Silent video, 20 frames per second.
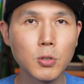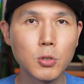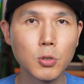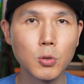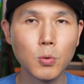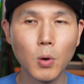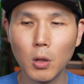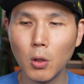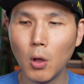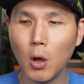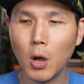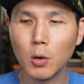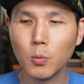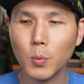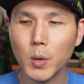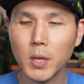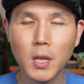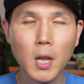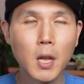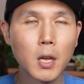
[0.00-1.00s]
do along
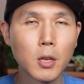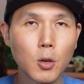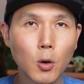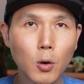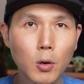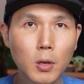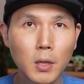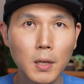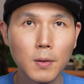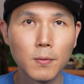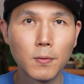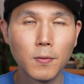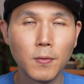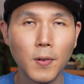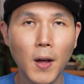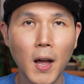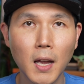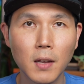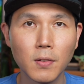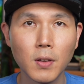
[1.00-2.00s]
with your Clip
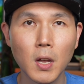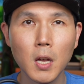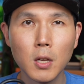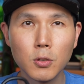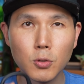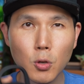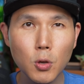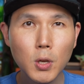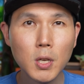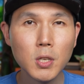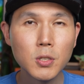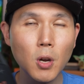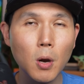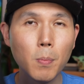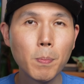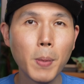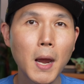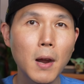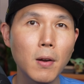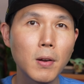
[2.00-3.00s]
5. So you can
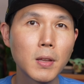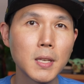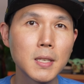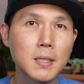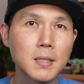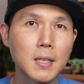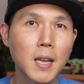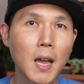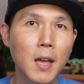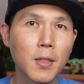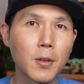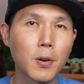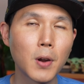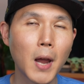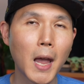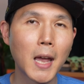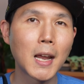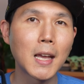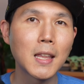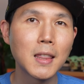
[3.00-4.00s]
start pairing these together,
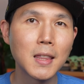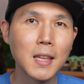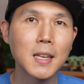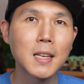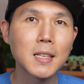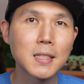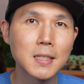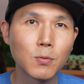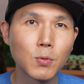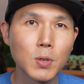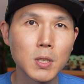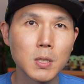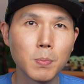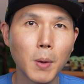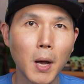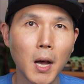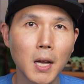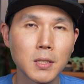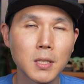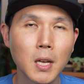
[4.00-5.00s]
and I think it's in
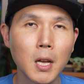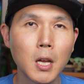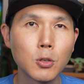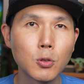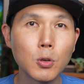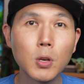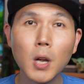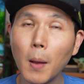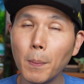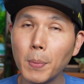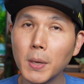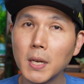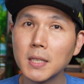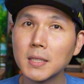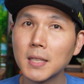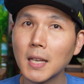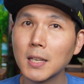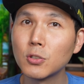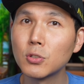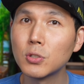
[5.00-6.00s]
response to companies
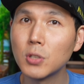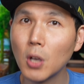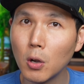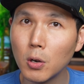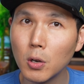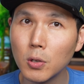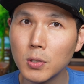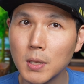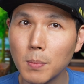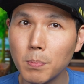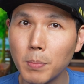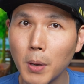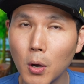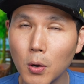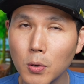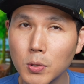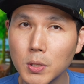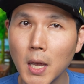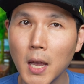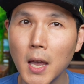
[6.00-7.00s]
like Sonos and
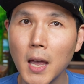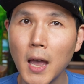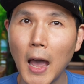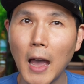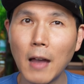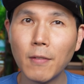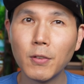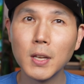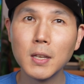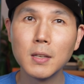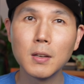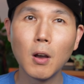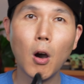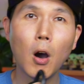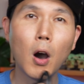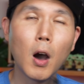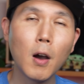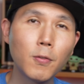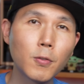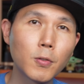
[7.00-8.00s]
Bose having
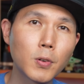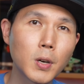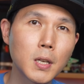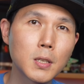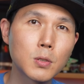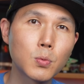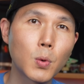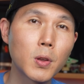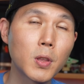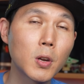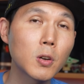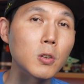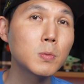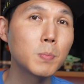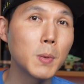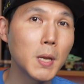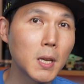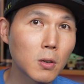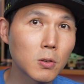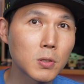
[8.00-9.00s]
offerings where their
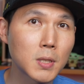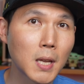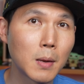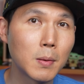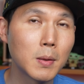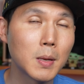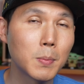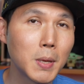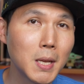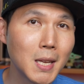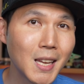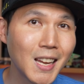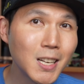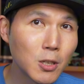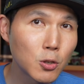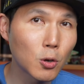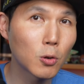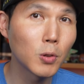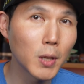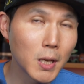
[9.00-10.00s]
speakers can be
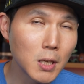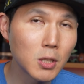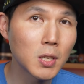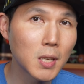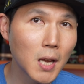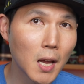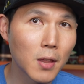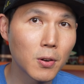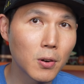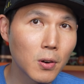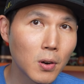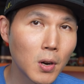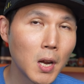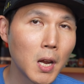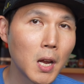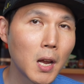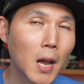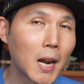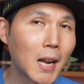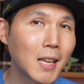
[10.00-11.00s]
interlinked together,
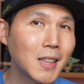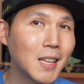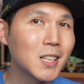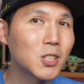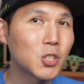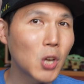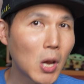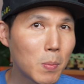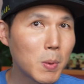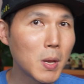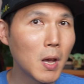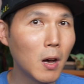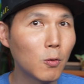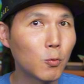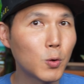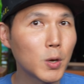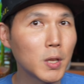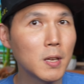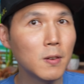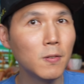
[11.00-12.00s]
and I think JBL
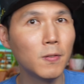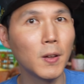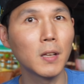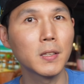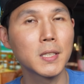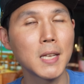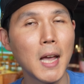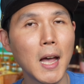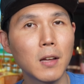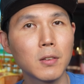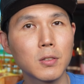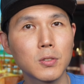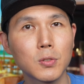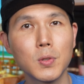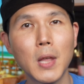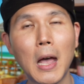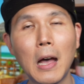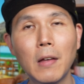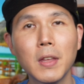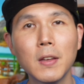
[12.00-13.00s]
really felt out, so
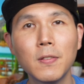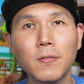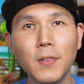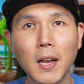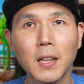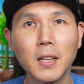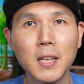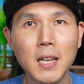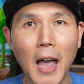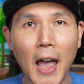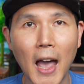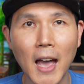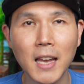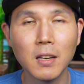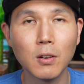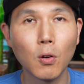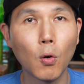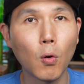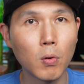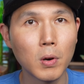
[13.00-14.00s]
now they finally
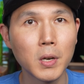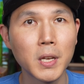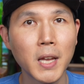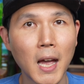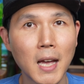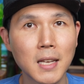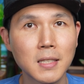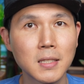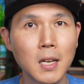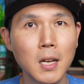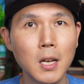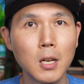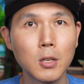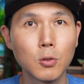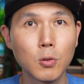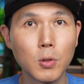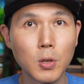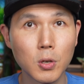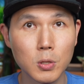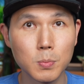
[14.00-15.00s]
added Auracast
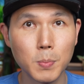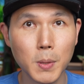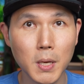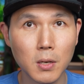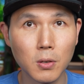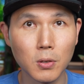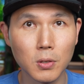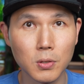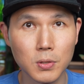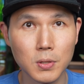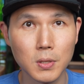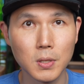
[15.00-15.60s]
to their speakers.